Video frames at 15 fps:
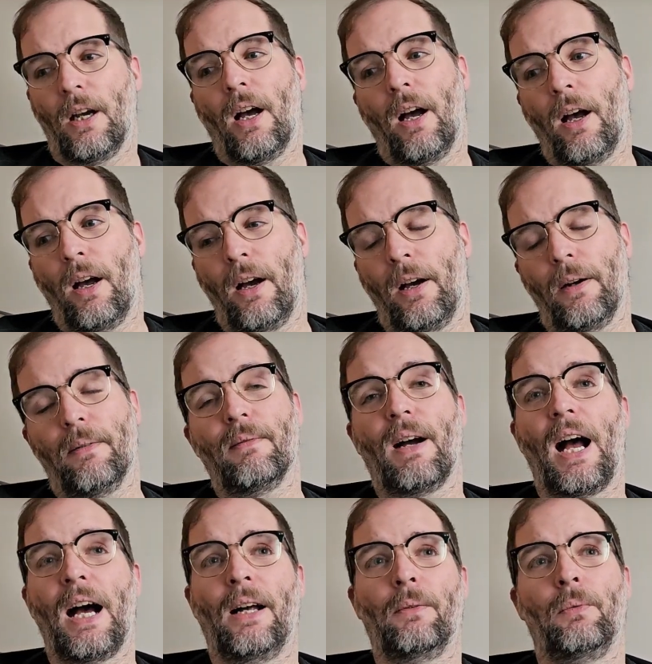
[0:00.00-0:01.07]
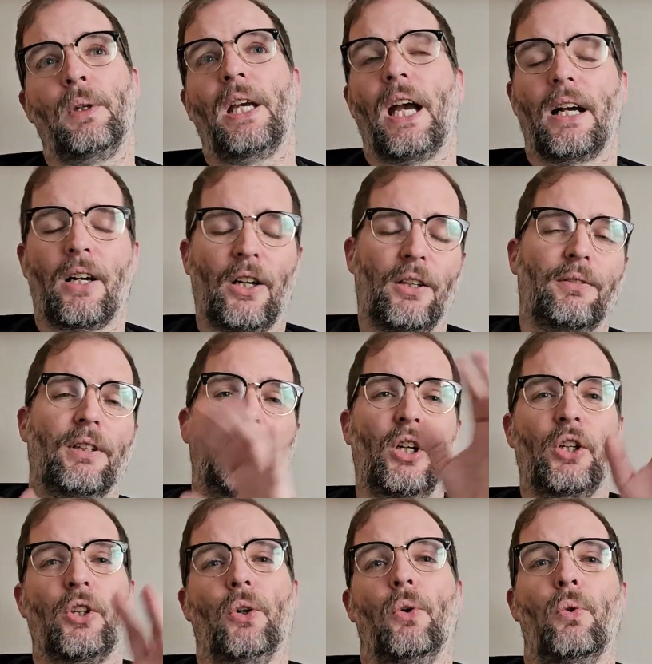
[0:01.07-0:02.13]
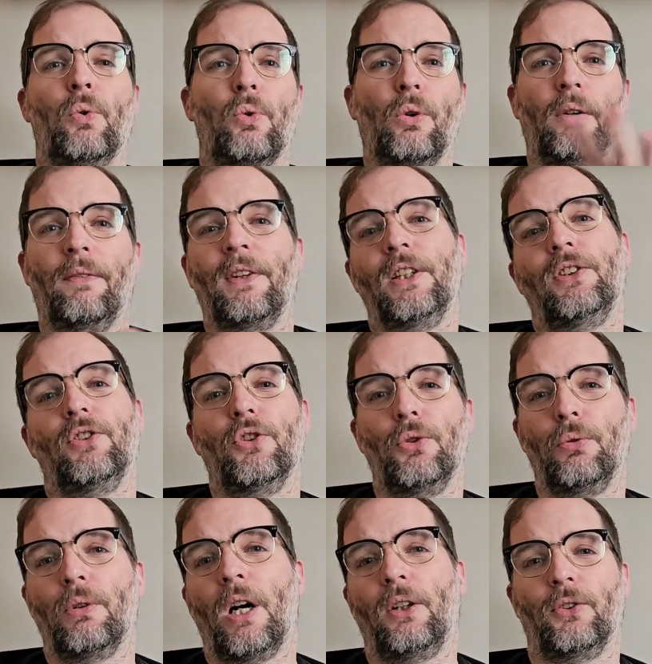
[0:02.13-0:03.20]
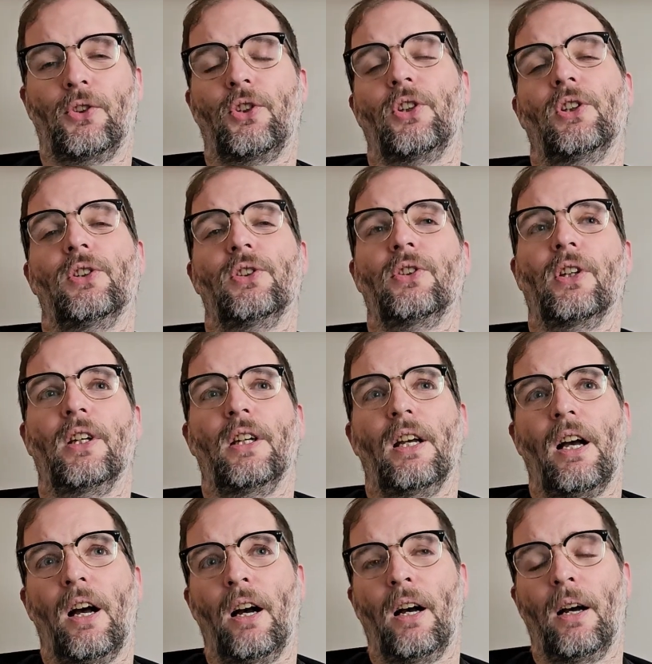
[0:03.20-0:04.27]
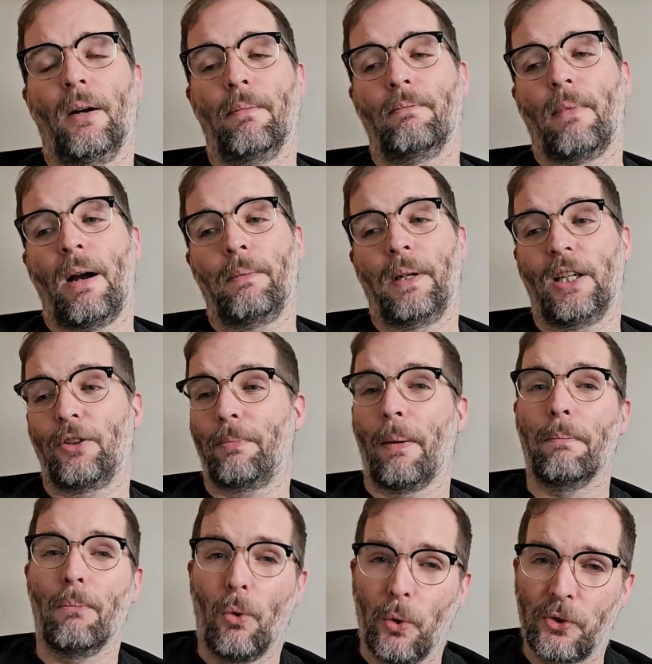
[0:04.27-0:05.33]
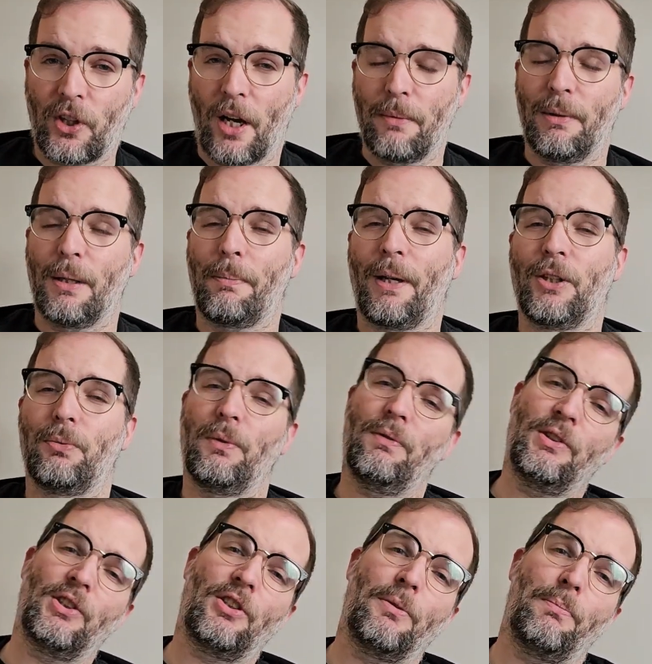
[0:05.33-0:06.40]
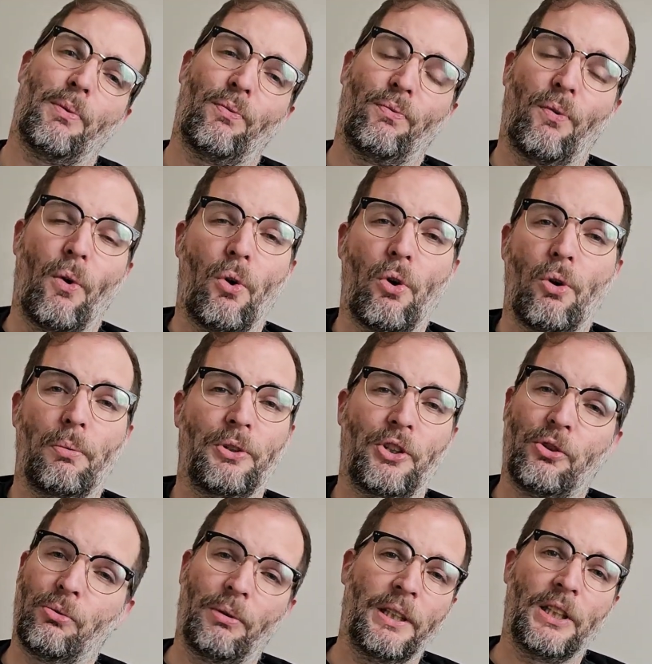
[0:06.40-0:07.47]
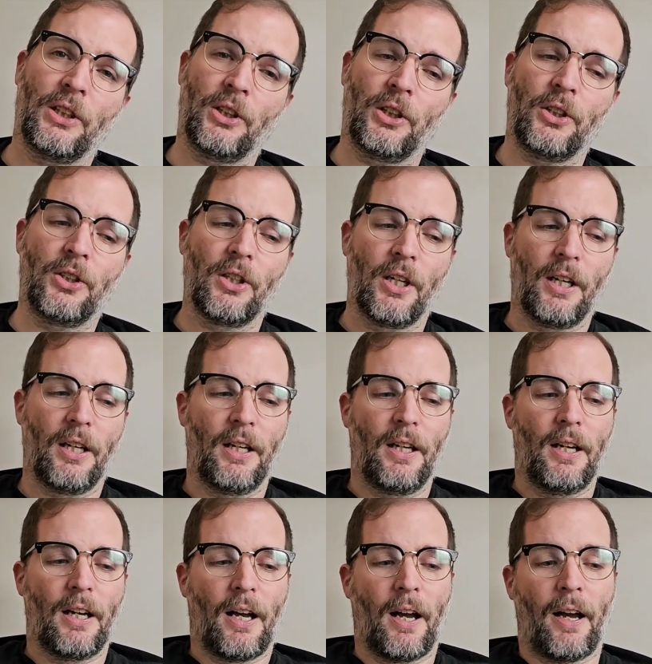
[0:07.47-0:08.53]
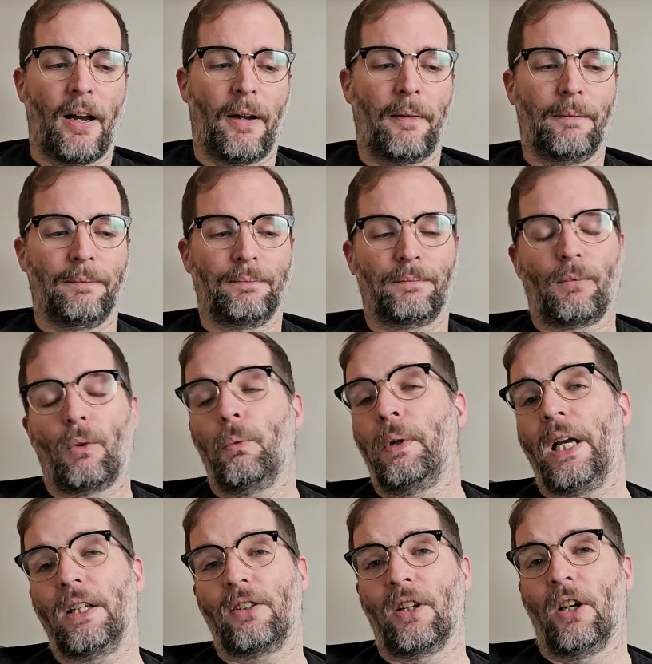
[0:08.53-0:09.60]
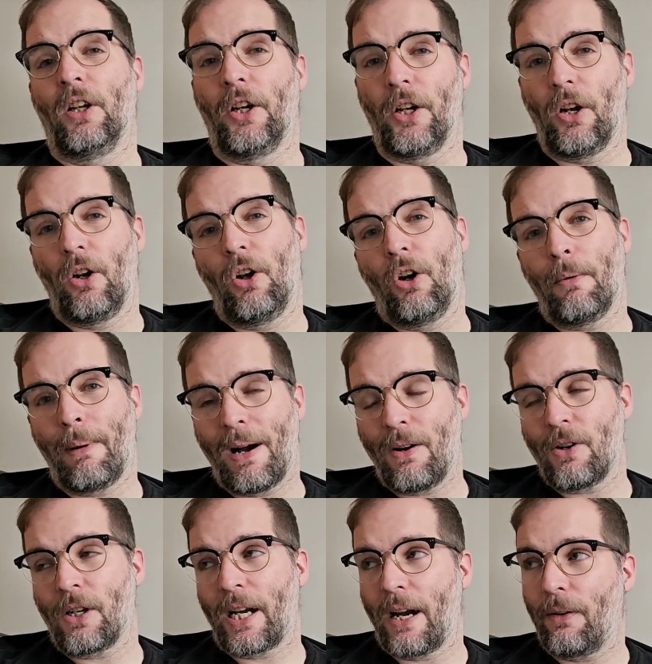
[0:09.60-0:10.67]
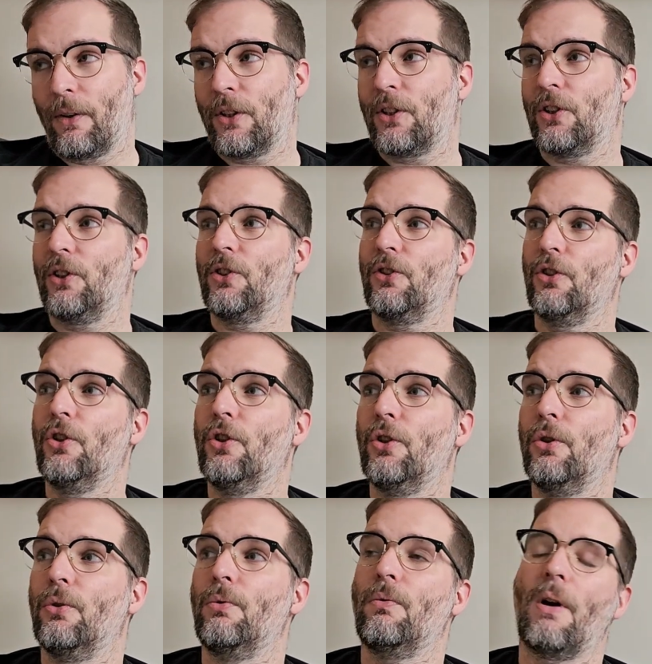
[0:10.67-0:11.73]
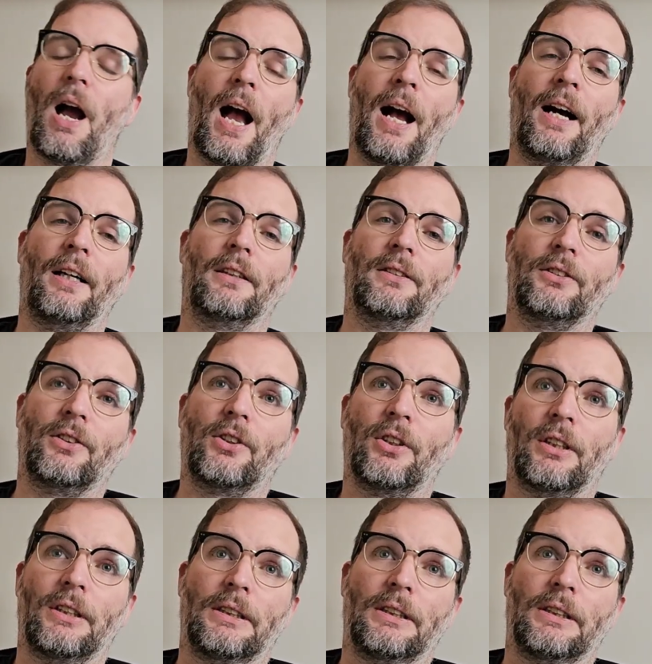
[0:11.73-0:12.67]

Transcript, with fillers: um, and we get kind of a look at all of these new cultures. Um, and we get to spend more time in a place we visited before, which is really good. Um, we get to learn a lot about our characters, new and